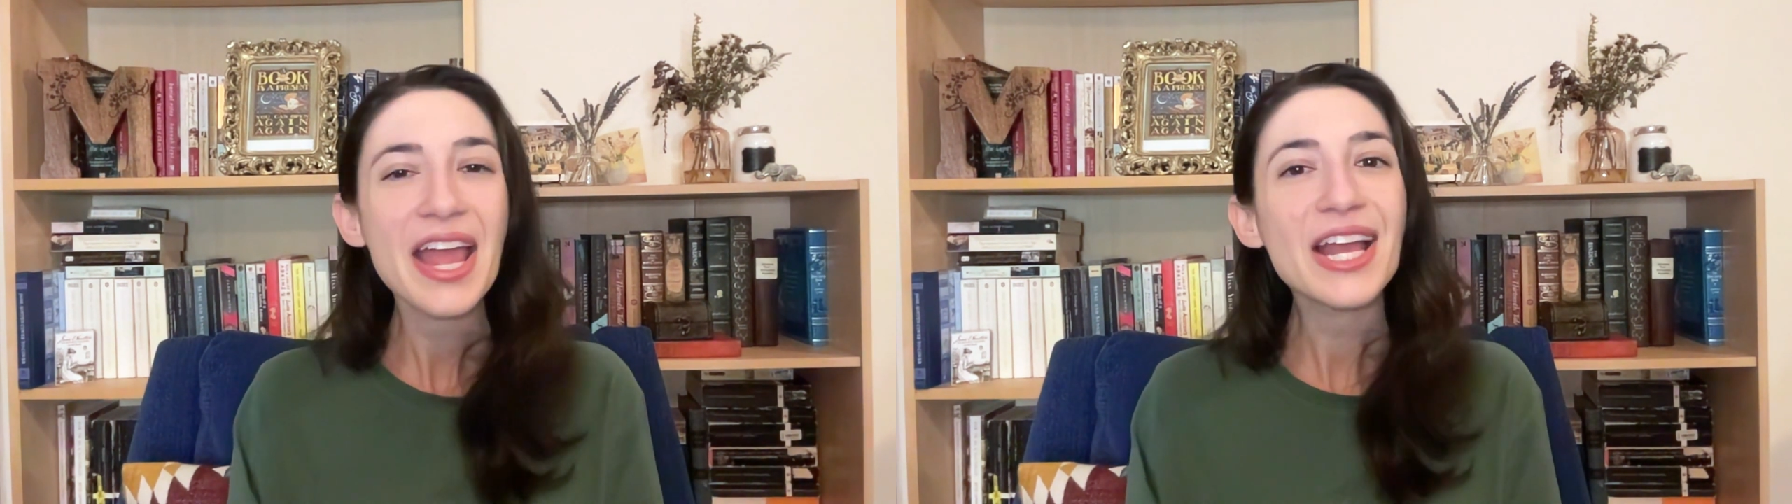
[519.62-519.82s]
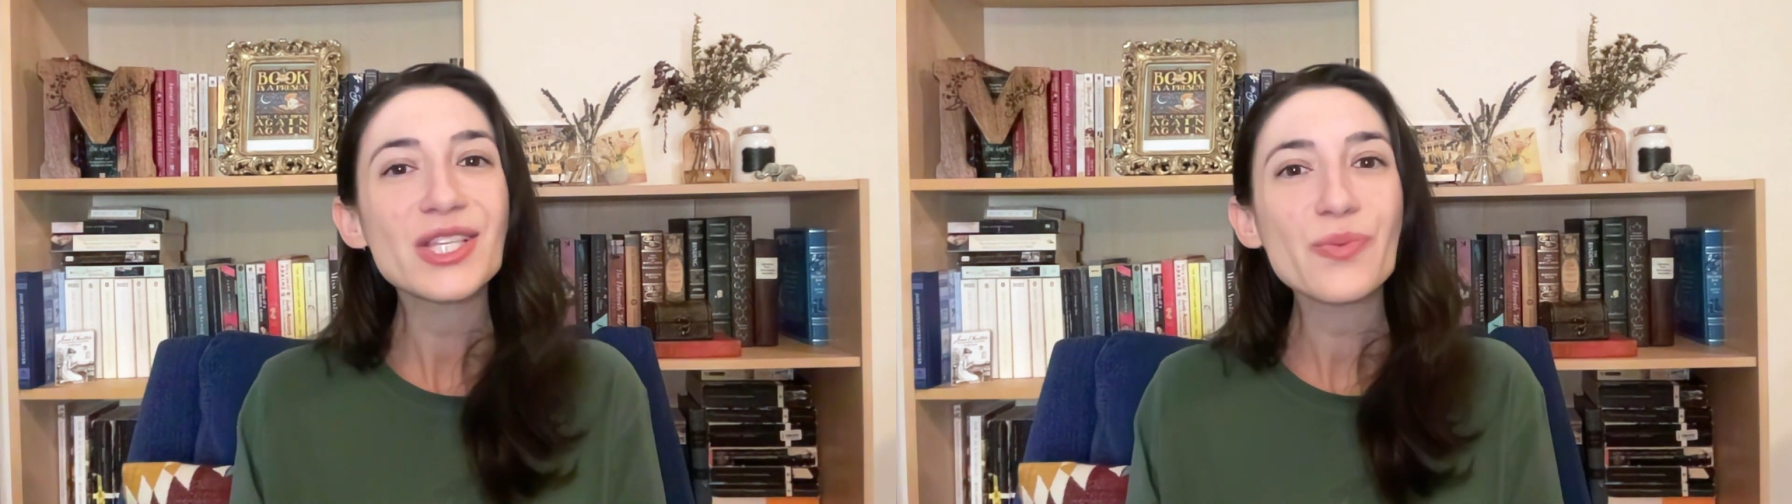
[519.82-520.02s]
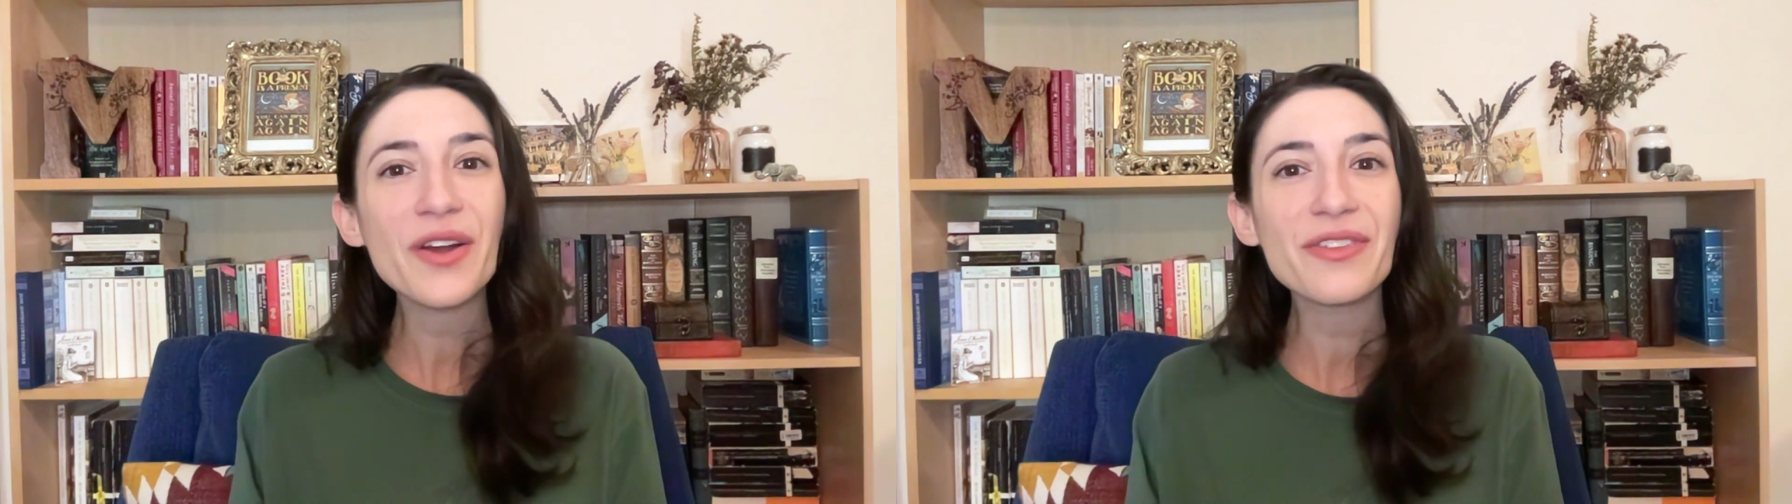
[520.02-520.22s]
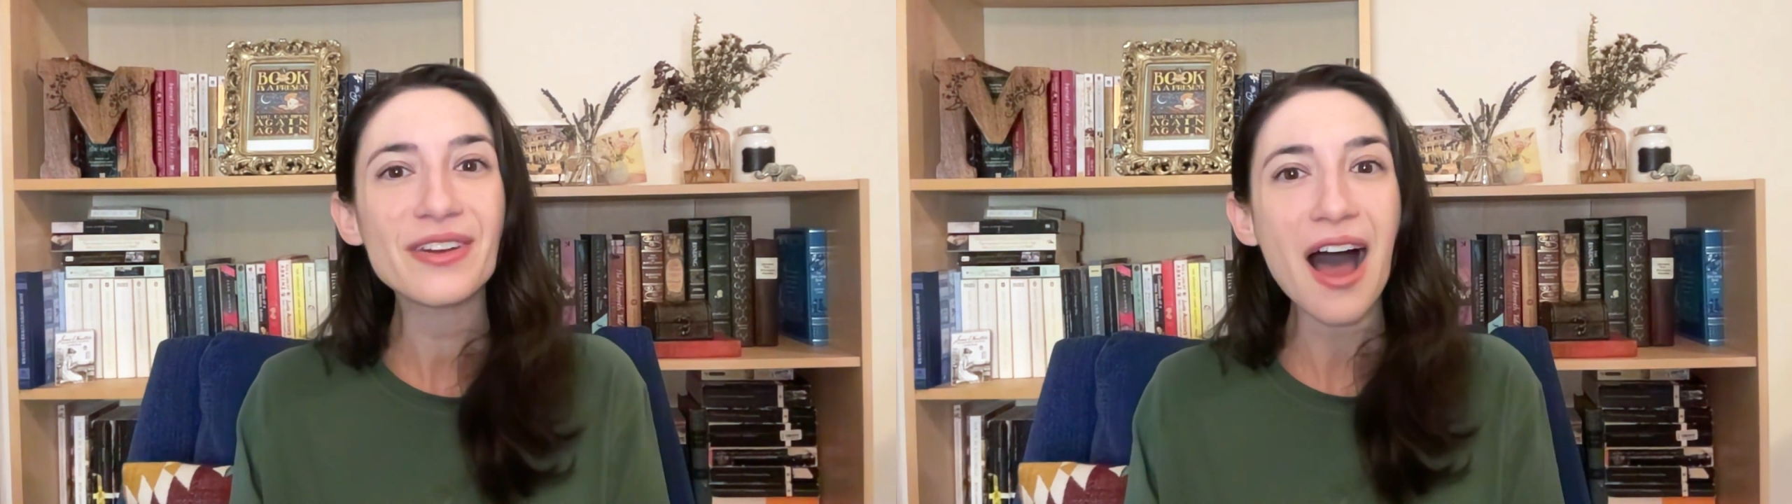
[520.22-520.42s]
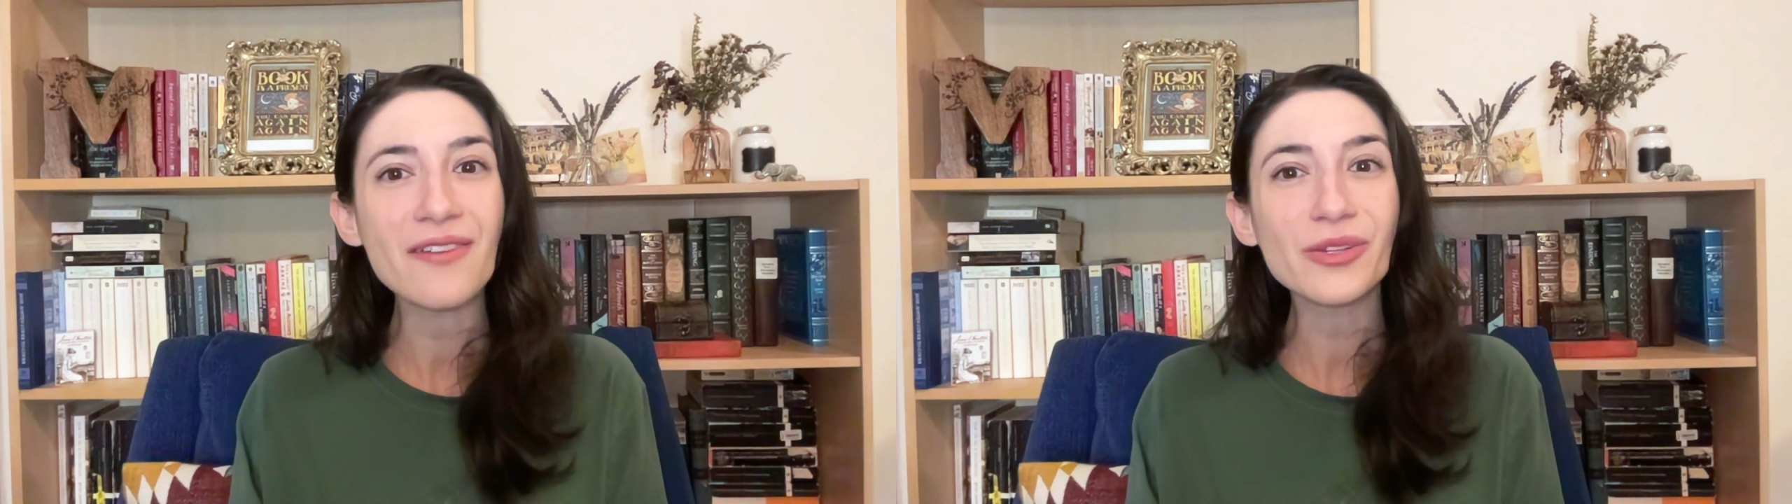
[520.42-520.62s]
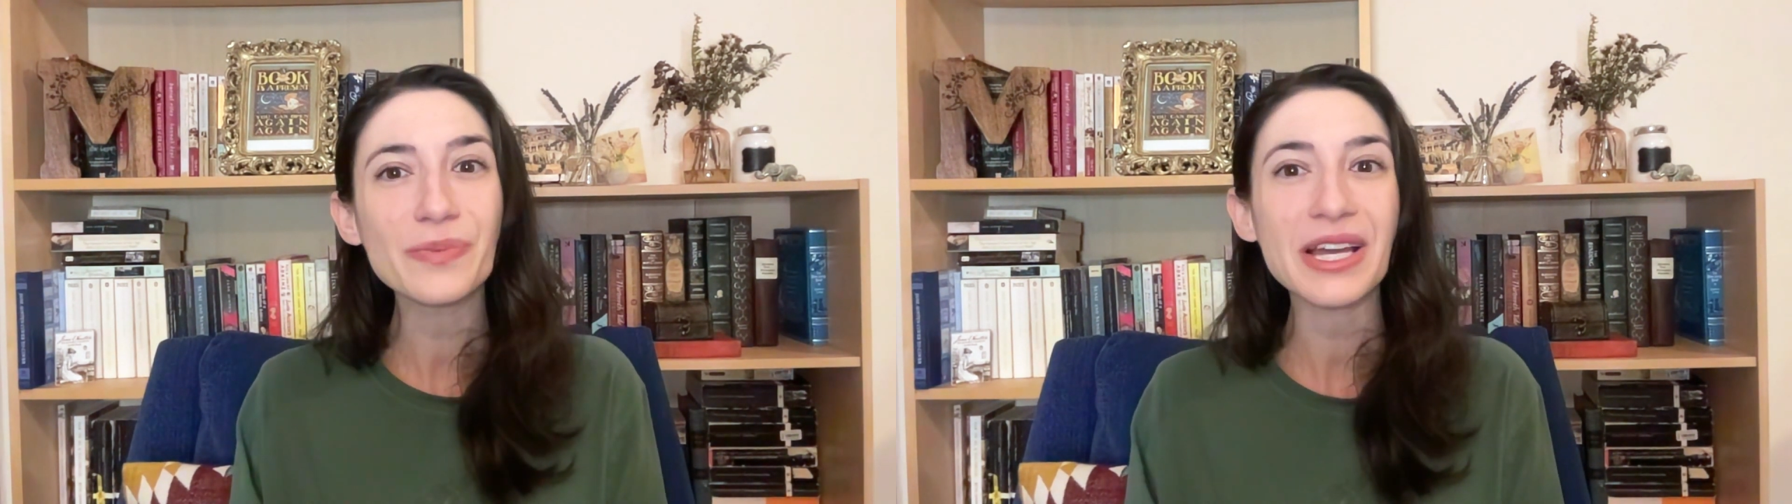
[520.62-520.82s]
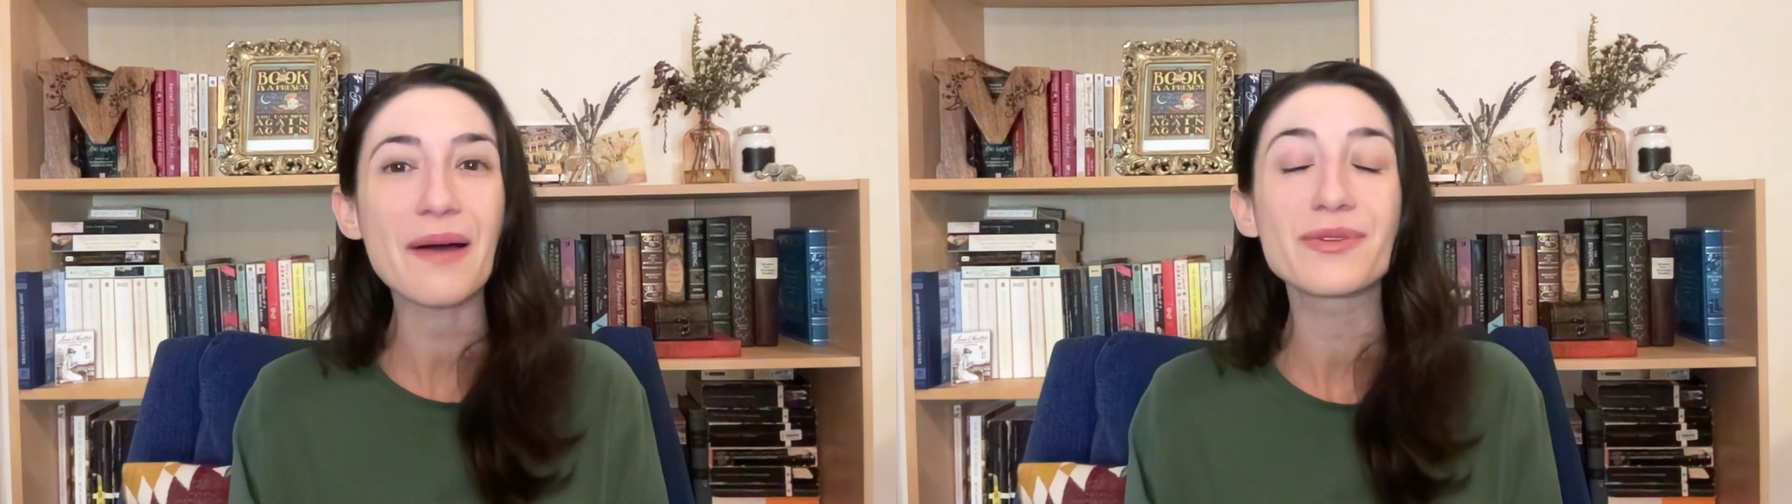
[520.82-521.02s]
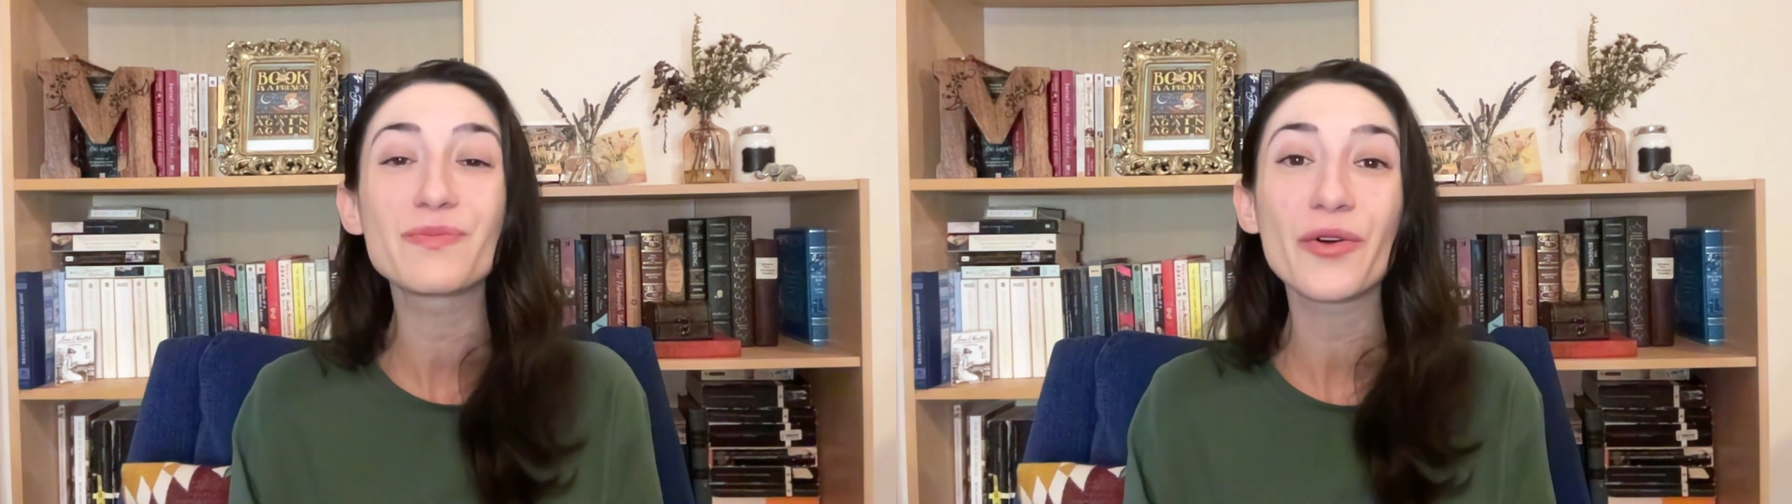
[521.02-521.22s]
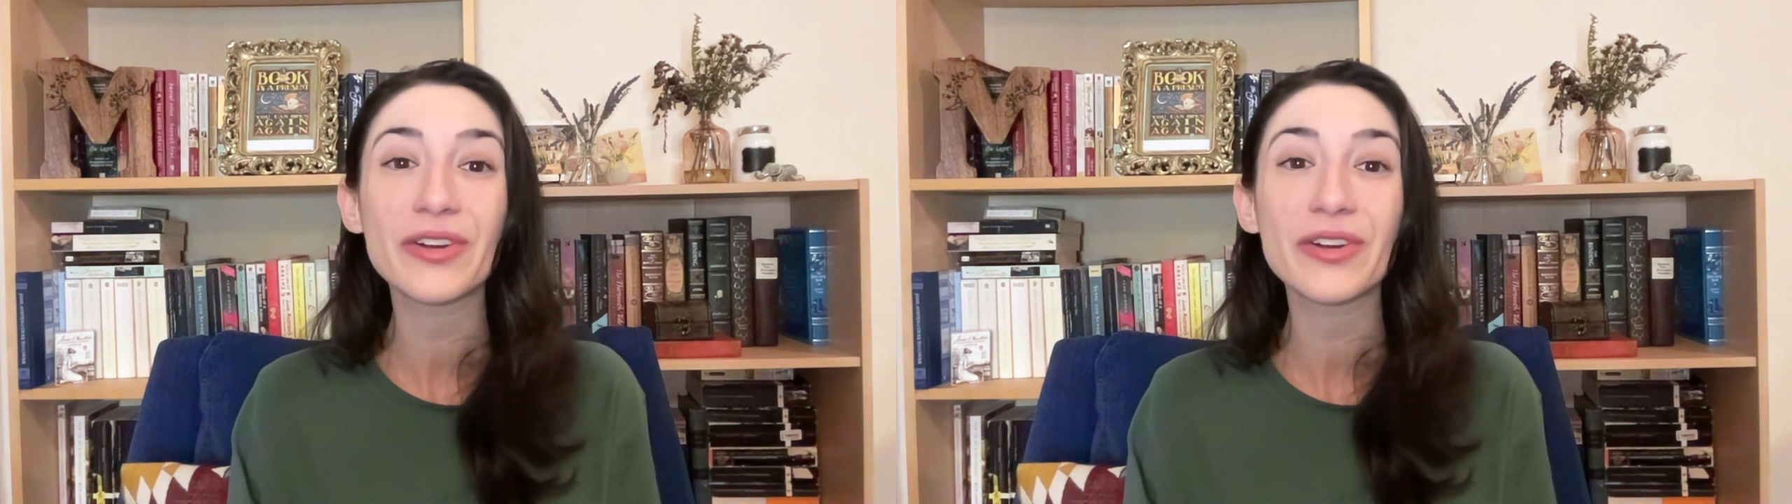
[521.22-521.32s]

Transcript: It's where the novel becomes more